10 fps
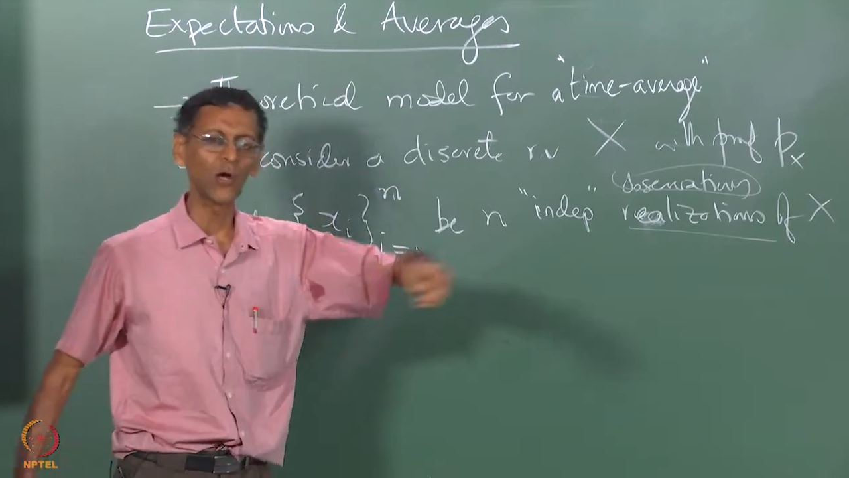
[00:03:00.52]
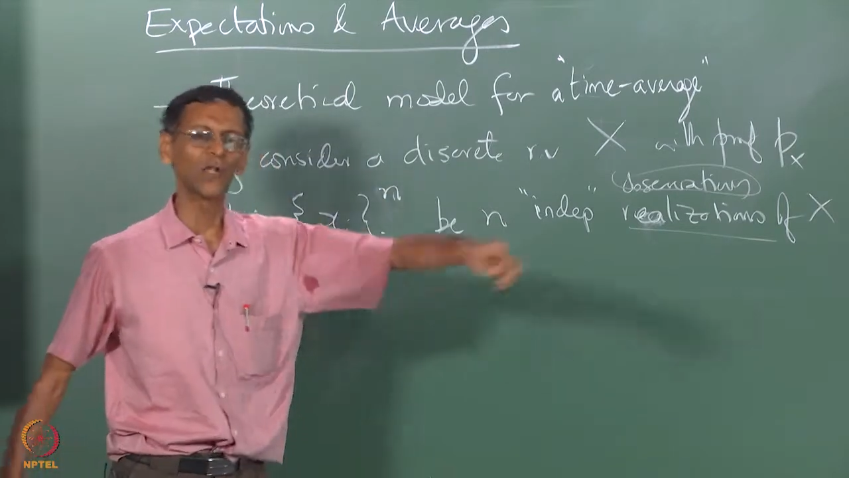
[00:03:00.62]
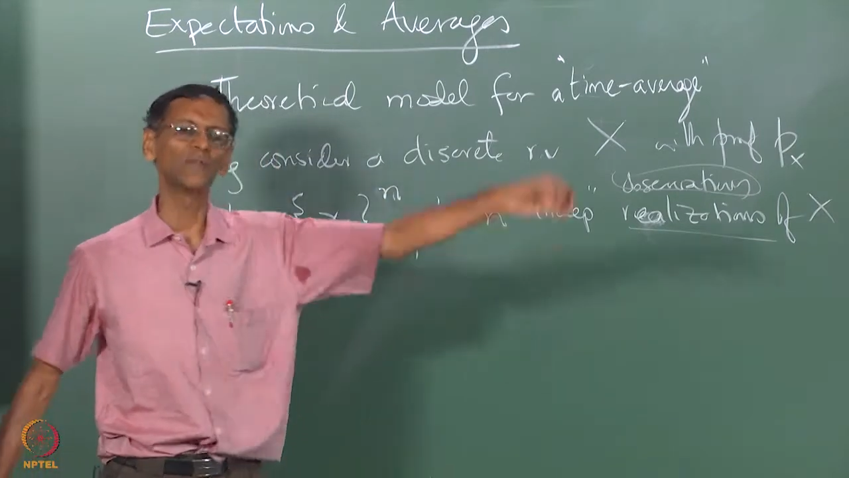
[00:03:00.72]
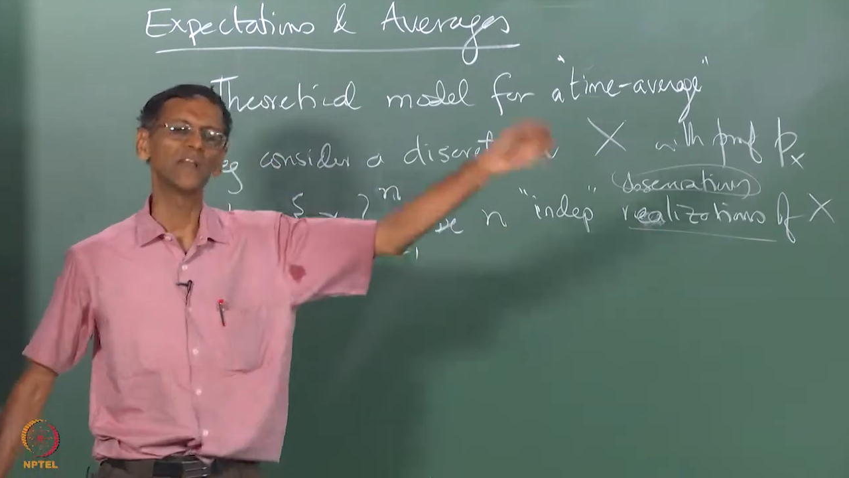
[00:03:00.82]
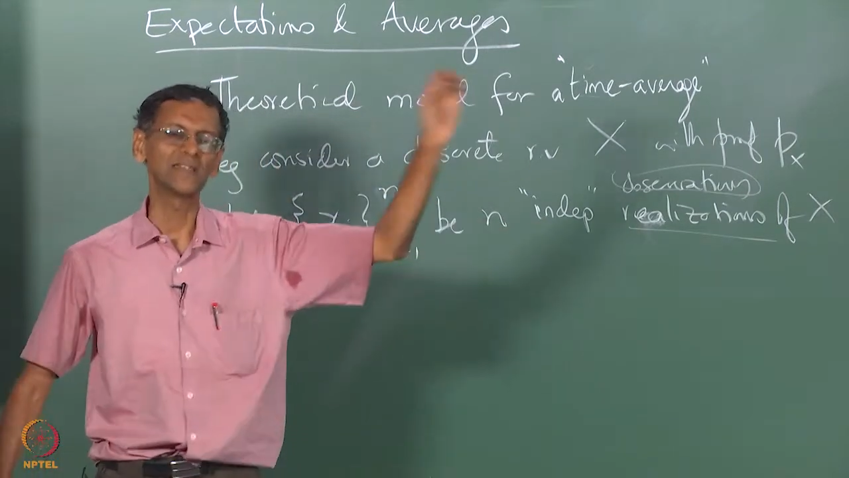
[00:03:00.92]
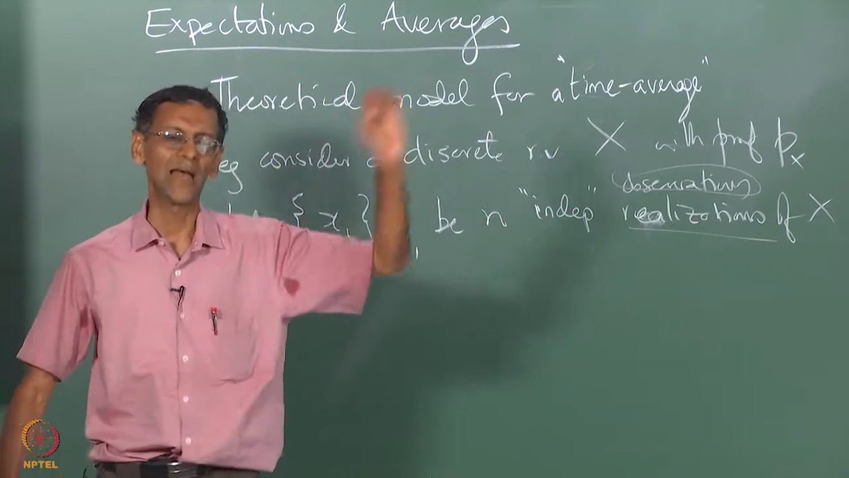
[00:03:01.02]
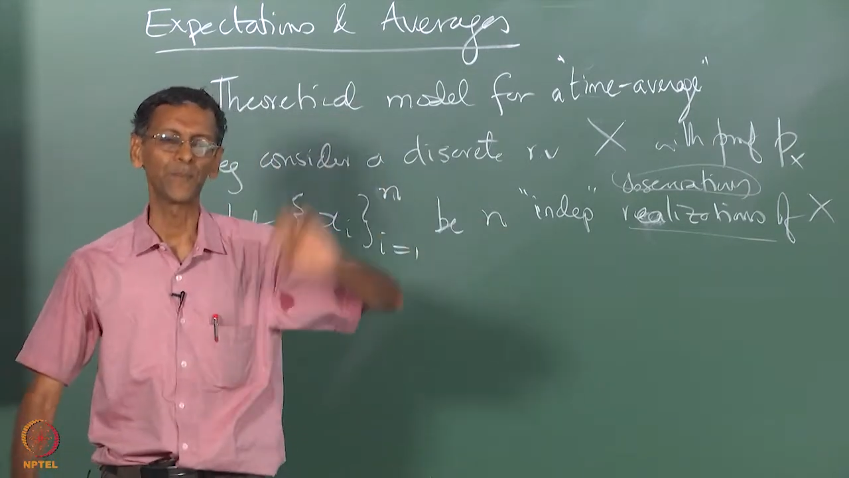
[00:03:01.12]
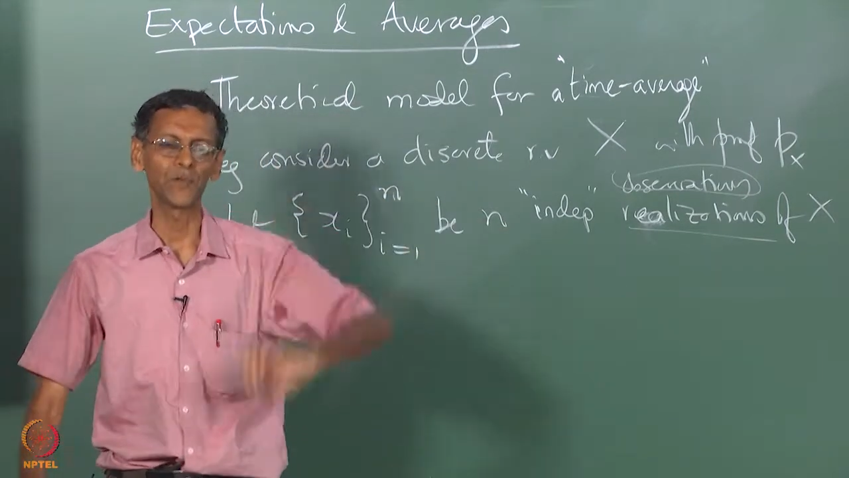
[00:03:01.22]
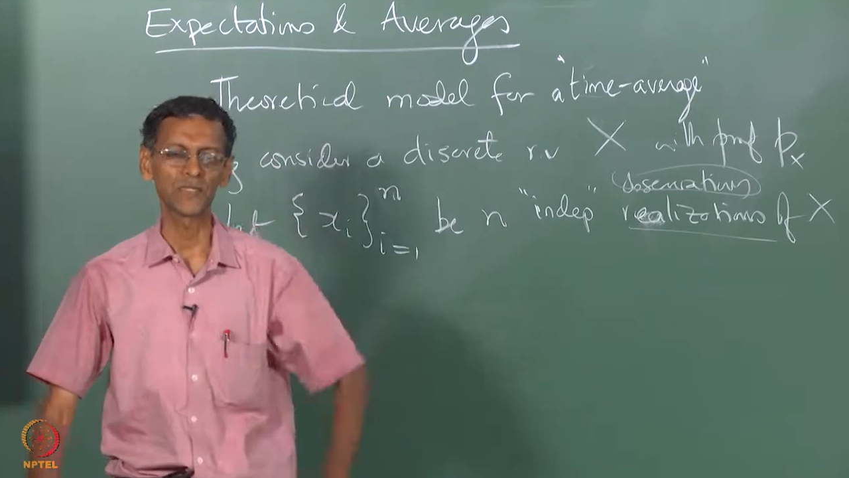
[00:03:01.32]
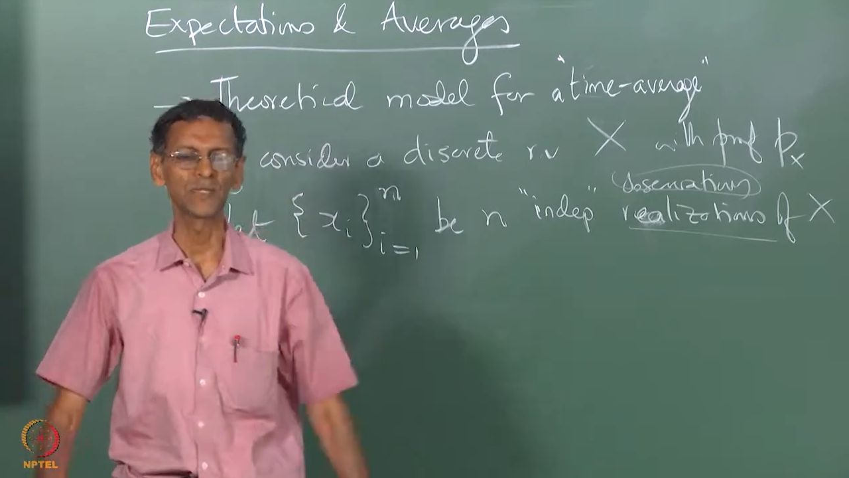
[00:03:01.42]
all of these
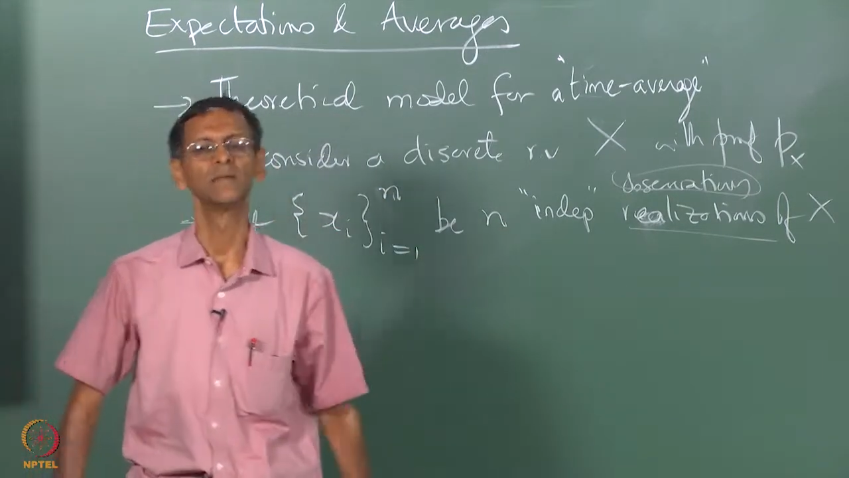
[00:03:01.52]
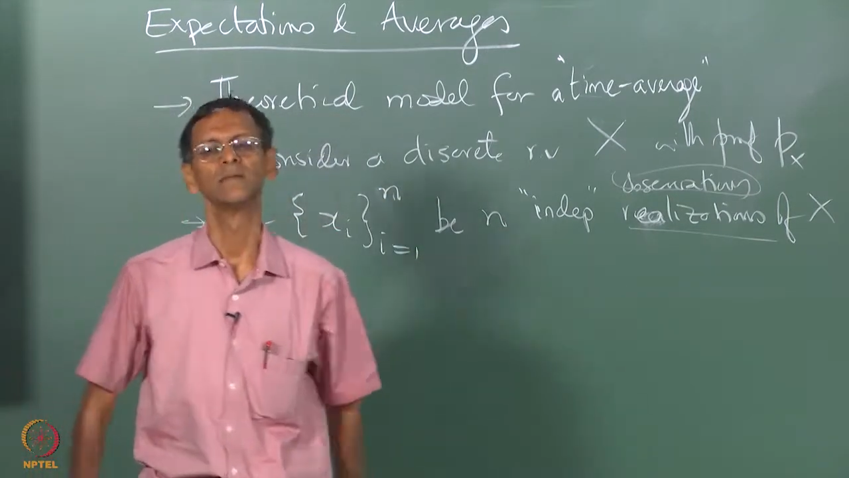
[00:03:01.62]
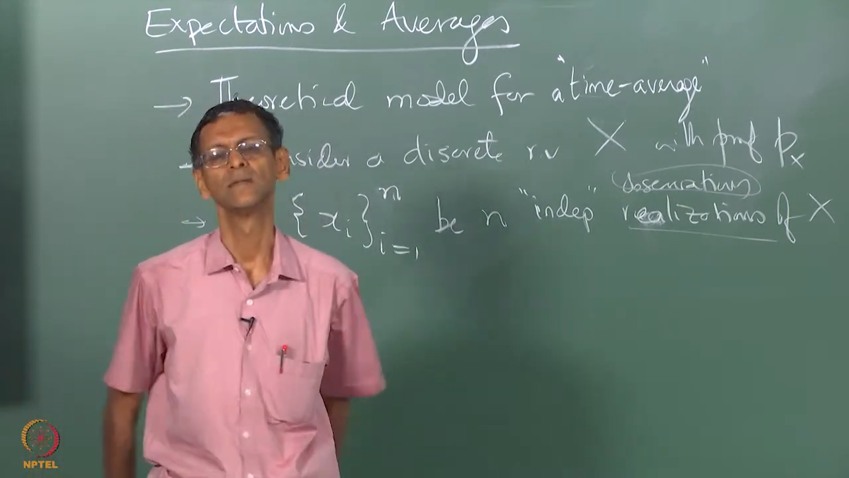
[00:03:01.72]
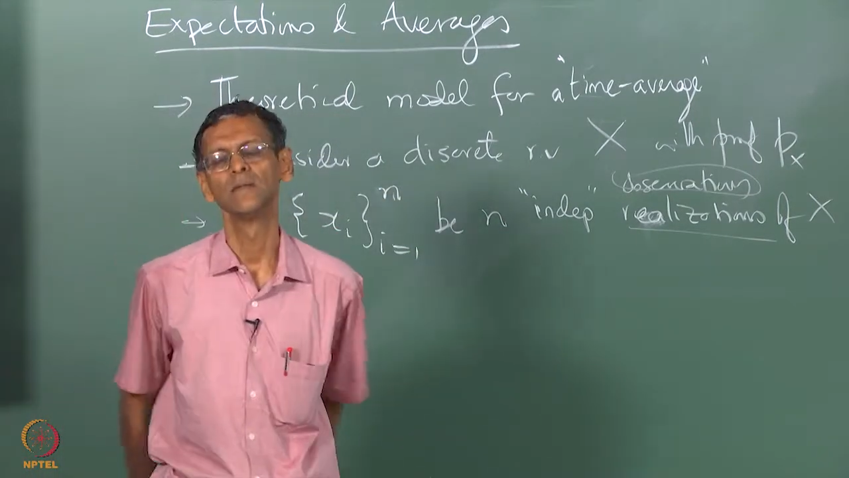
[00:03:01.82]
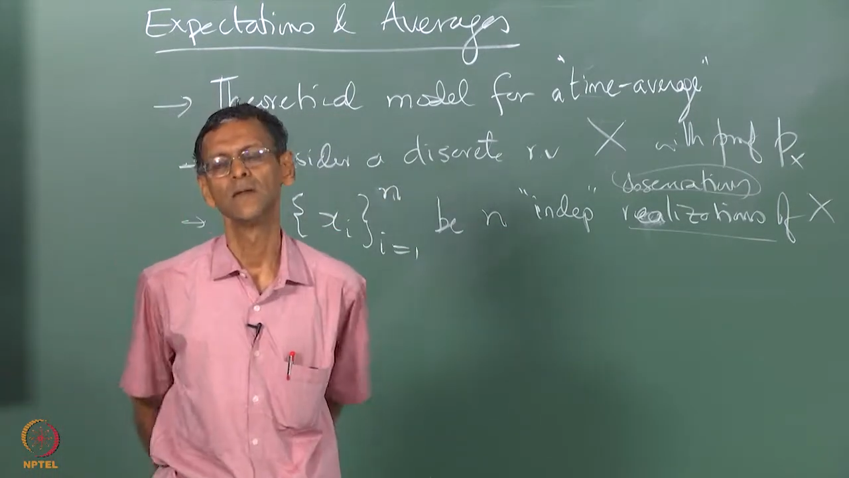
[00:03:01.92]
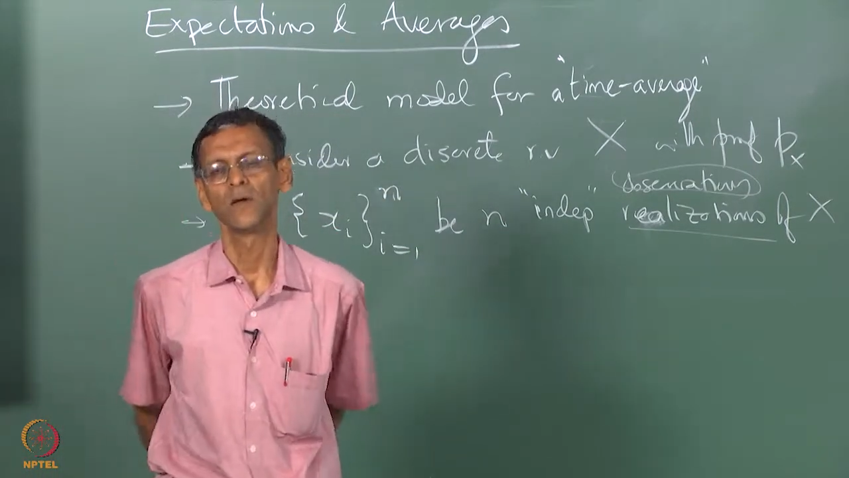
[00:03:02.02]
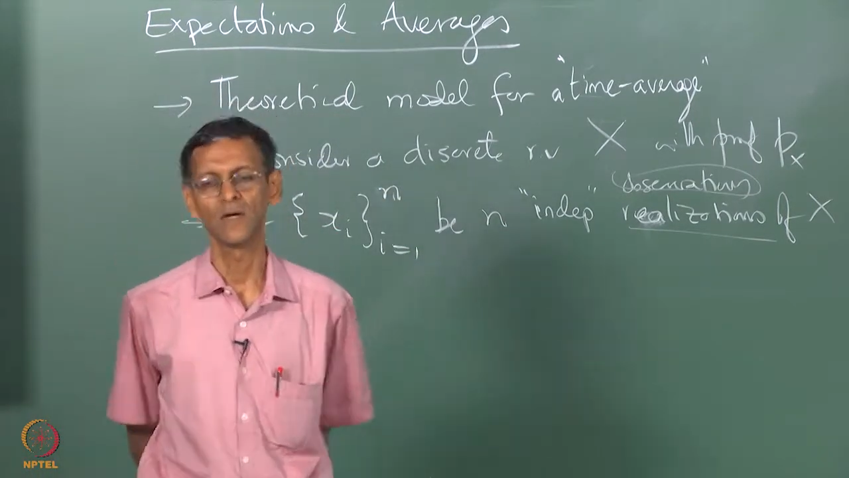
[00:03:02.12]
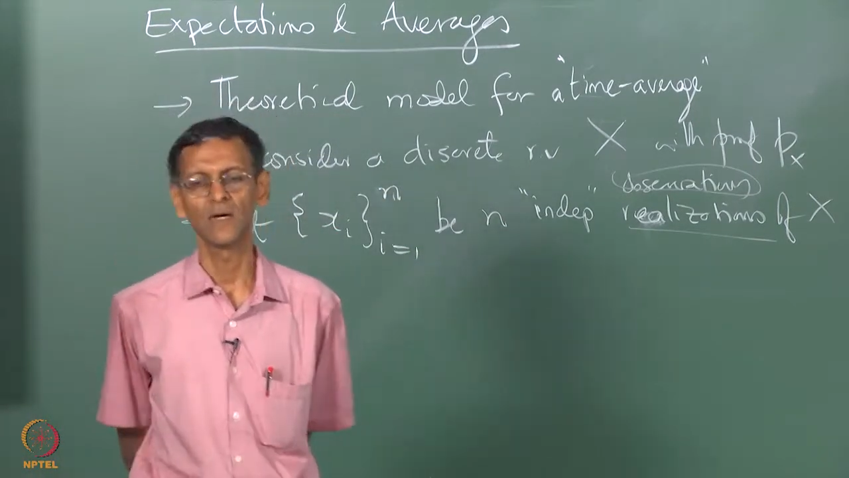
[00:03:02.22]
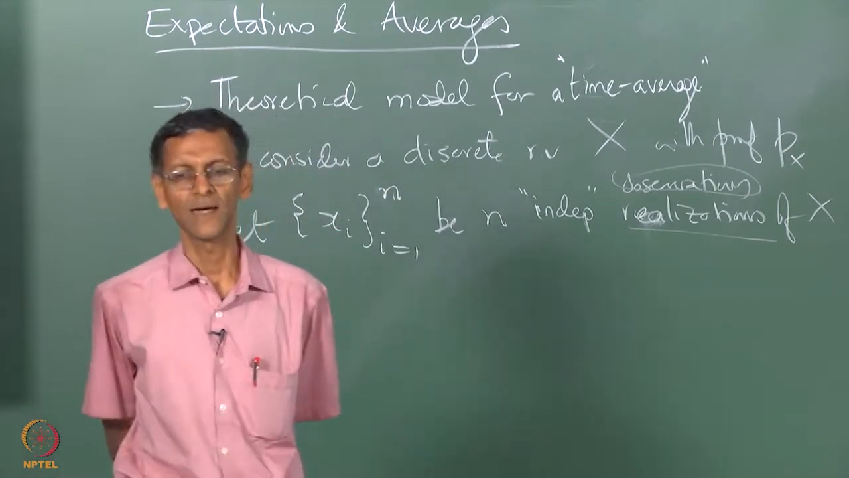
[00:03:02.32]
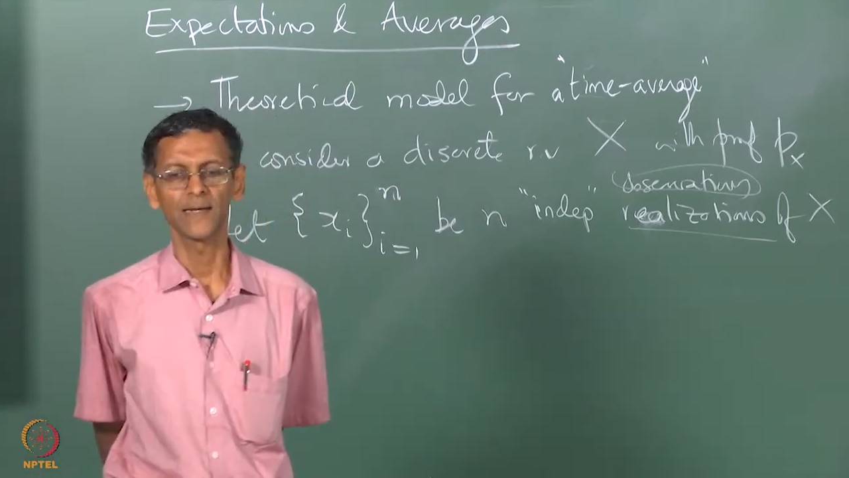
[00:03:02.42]
samples
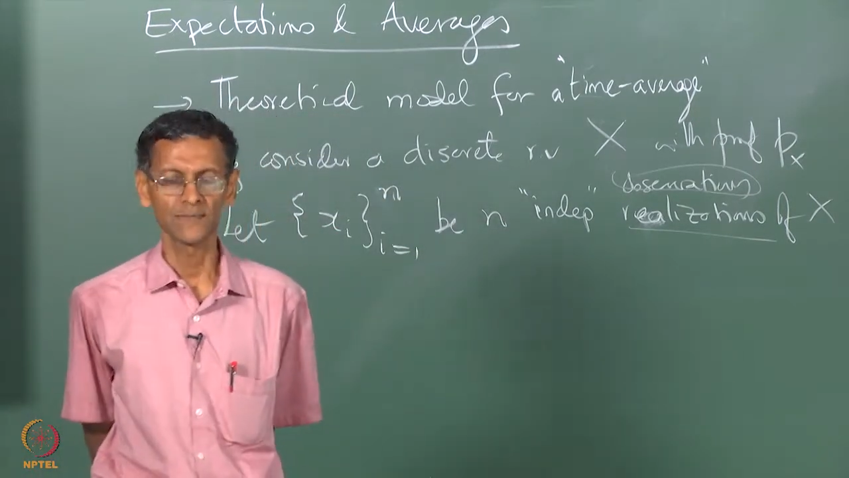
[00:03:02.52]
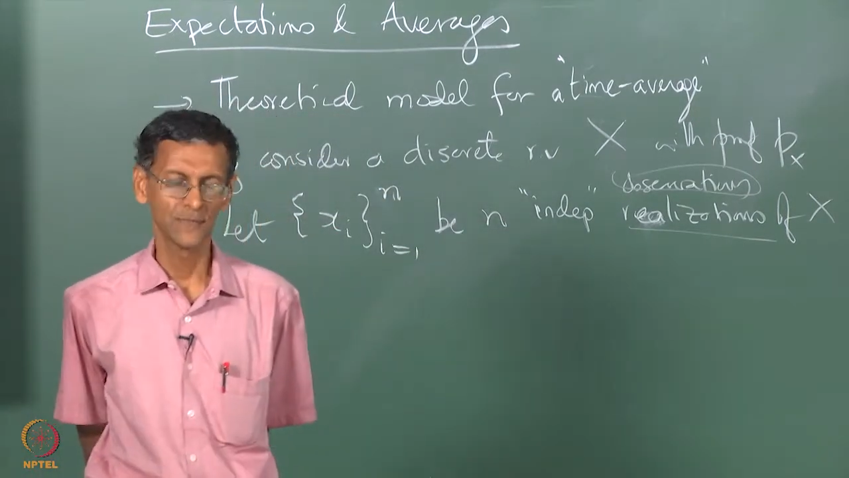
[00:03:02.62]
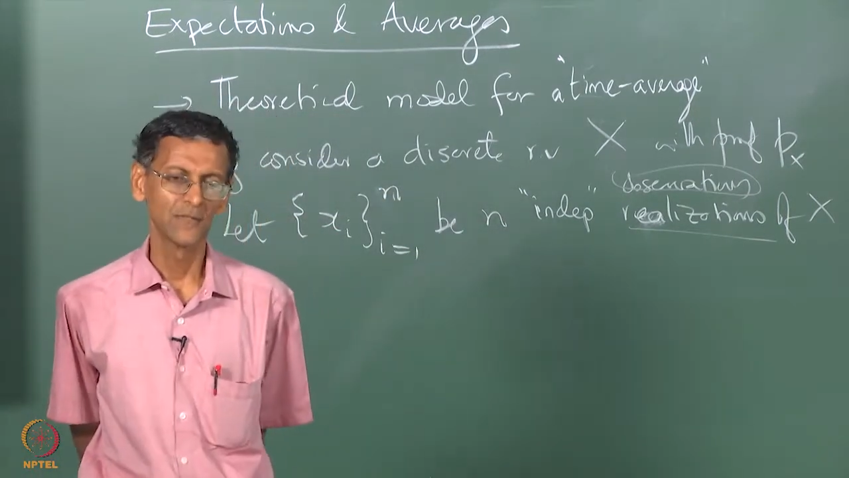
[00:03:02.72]
along